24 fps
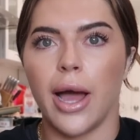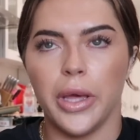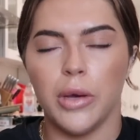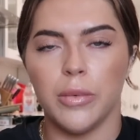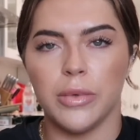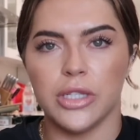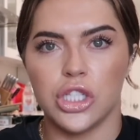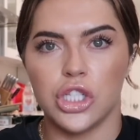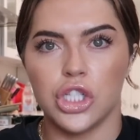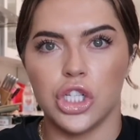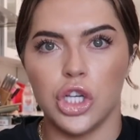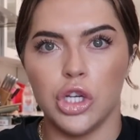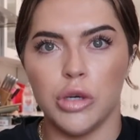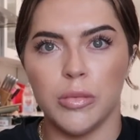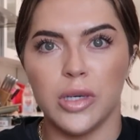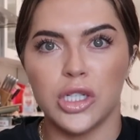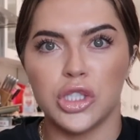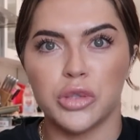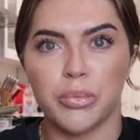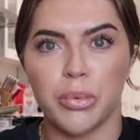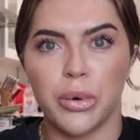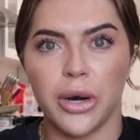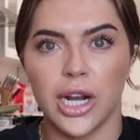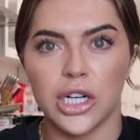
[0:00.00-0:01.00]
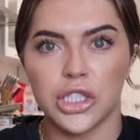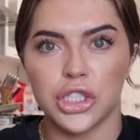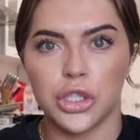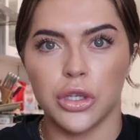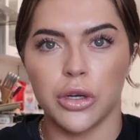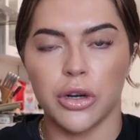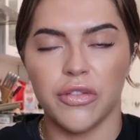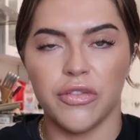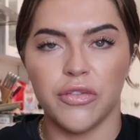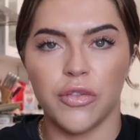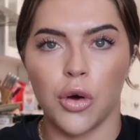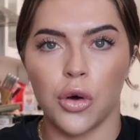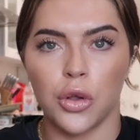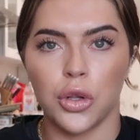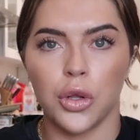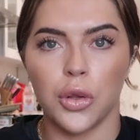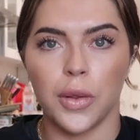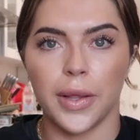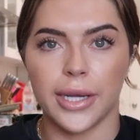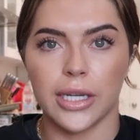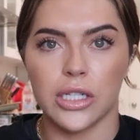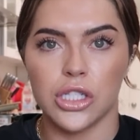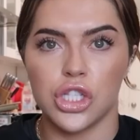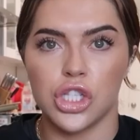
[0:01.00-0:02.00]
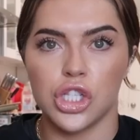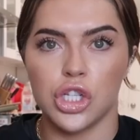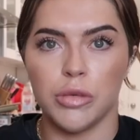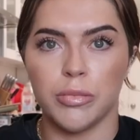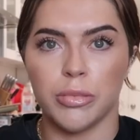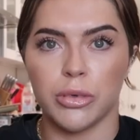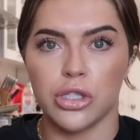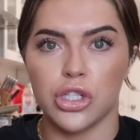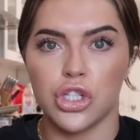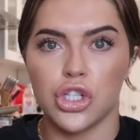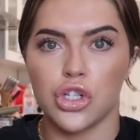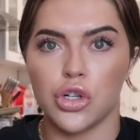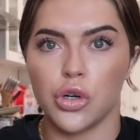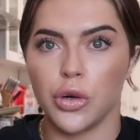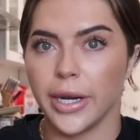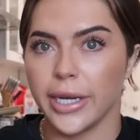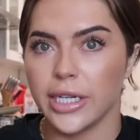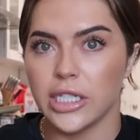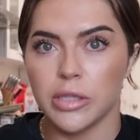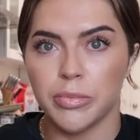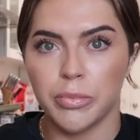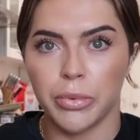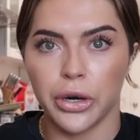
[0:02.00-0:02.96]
it was too much pressure to follow like a super strict